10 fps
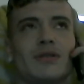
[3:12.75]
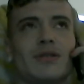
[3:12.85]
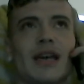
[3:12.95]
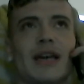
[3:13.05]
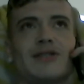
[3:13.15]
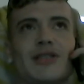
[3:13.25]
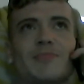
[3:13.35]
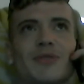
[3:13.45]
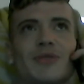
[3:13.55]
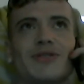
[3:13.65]
catch
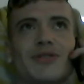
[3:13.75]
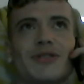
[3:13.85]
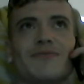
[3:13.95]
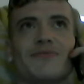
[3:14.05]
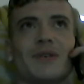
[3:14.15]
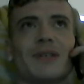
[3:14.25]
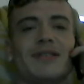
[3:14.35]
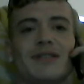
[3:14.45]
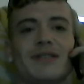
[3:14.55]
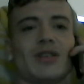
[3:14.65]
up with their
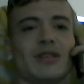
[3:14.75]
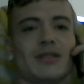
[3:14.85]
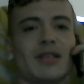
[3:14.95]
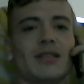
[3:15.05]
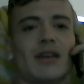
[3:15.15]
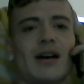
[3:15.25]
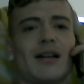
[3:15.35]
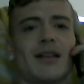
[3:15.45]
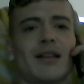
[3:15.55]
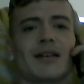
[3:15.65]
friends and things like
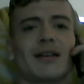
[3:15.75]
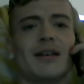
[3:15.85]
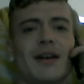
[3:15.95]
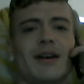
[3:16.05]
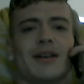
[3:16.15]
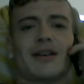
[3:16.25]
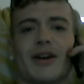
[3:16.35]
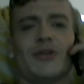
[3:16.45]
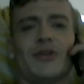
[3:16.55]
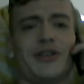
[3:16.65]
that. Like, go
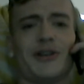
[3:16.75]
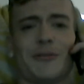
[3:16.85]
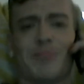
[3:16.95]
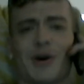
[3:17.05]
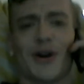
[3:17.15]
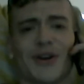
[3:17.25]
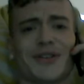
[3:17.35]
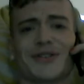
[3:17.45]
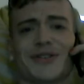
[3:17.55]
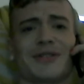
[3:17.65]
to the
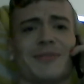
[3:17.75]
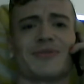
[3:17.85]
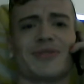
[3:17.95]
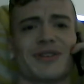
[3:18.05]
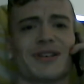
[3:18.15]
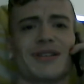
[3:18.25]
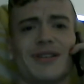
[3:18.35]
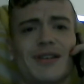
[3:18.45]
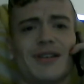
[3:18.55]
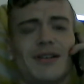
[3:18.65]
park or
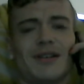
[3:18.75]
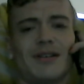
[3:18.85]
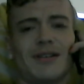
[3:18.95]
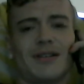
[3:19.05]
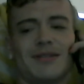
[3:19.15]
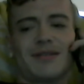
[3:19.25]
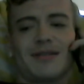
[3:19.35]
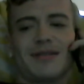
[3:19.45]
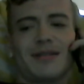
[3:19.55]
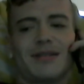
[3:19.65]
something.
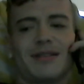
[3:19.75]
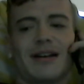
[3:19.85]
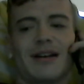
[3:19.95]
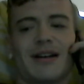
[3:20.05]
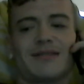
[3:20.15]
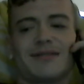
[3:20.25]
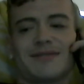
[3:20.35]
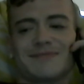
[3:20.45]
Yeah.